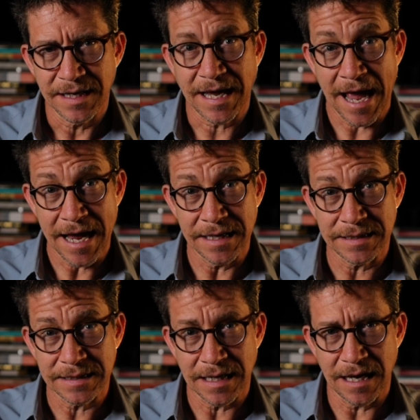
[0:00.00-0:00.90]

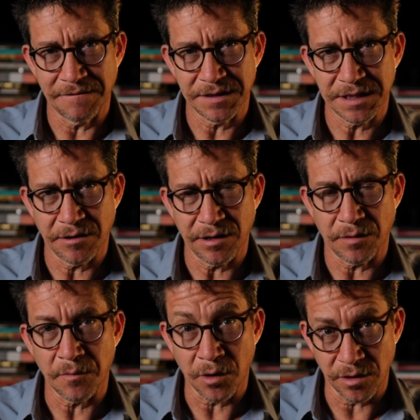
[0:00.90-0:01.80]
case of a serial
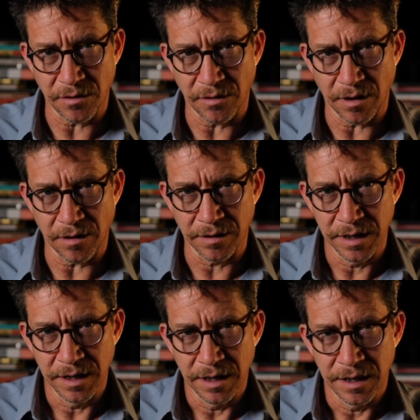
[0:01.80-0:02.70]
murderer
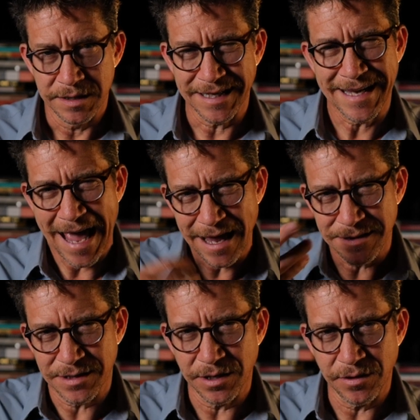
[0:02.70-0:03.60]
to
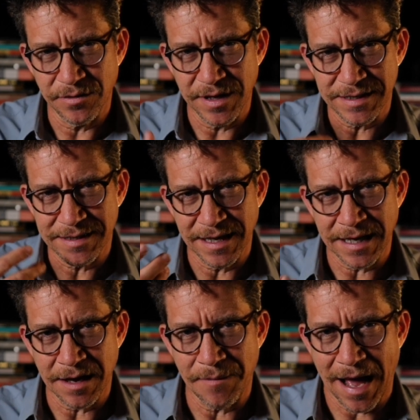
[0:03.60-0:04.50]
get to this
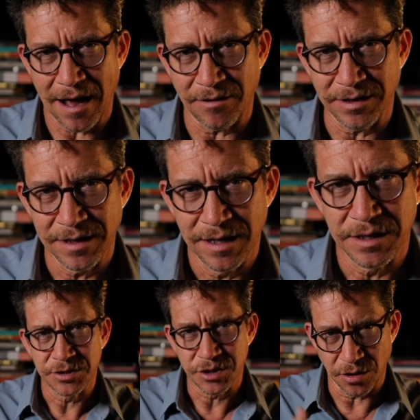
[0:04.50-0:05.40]
thing about
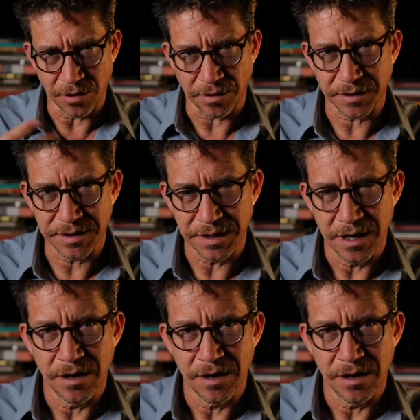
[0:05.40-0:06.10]
jerks